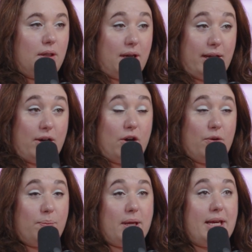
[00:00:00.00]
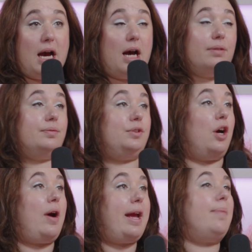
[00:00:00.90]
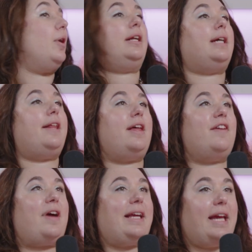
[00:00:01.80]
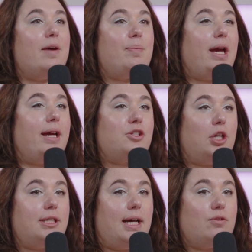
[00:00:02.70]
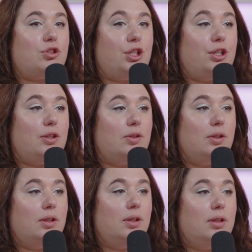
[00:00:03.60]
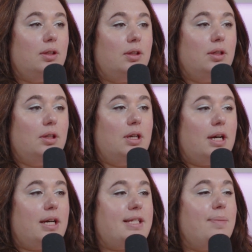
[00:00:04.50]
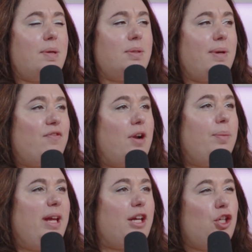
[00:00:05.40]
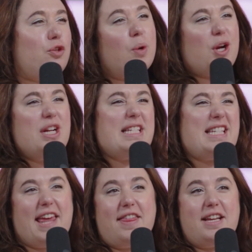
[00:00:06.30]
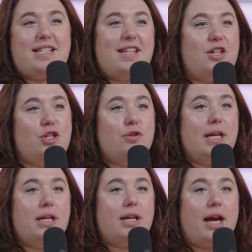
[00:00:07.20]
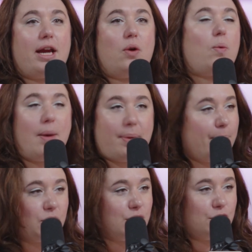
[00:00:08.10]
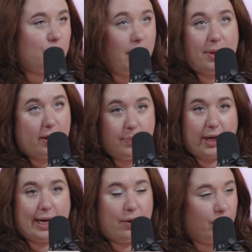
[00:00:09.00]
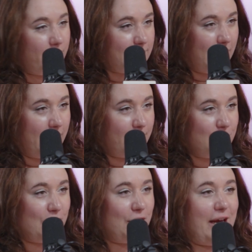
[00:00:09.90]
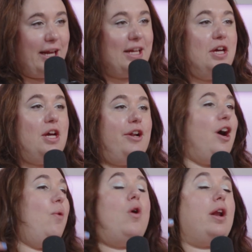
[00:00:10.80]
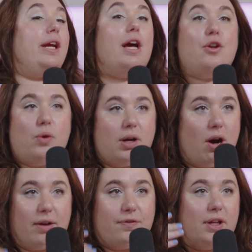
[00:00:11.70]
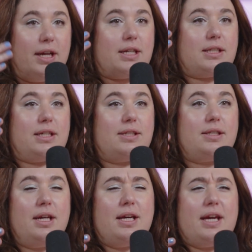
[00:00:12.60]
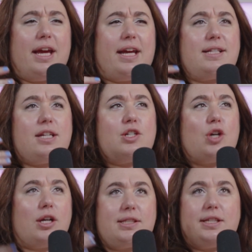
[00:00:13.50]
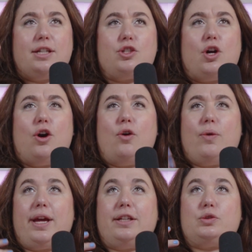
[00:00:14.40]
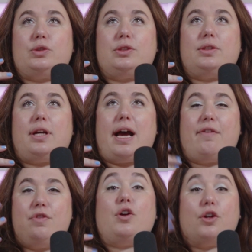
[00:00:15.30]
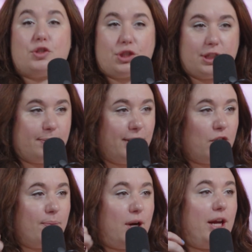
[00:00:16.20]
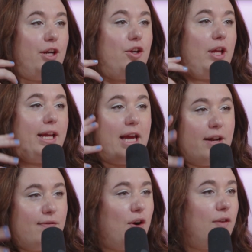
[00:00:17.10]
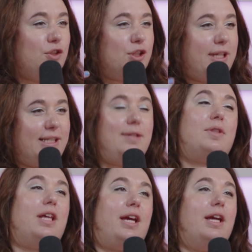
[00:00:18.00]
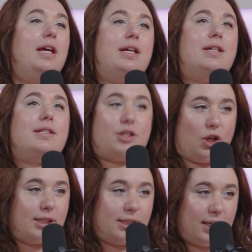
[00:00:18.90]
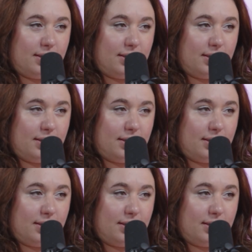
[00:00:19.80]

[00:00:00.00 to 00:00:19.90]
I hope. Yeah. No, I am on it. And then if I can't be, I shut down too. Well, because sometimes my friend will be like, you were going to say this and then you didn't. And I go, well, I'm a person too. I'm allowed to be a coward at times, or not want to get into a conflict, because it gets exhausting to always have the urge to speak your mind or like get involved or say something. It's exhausting.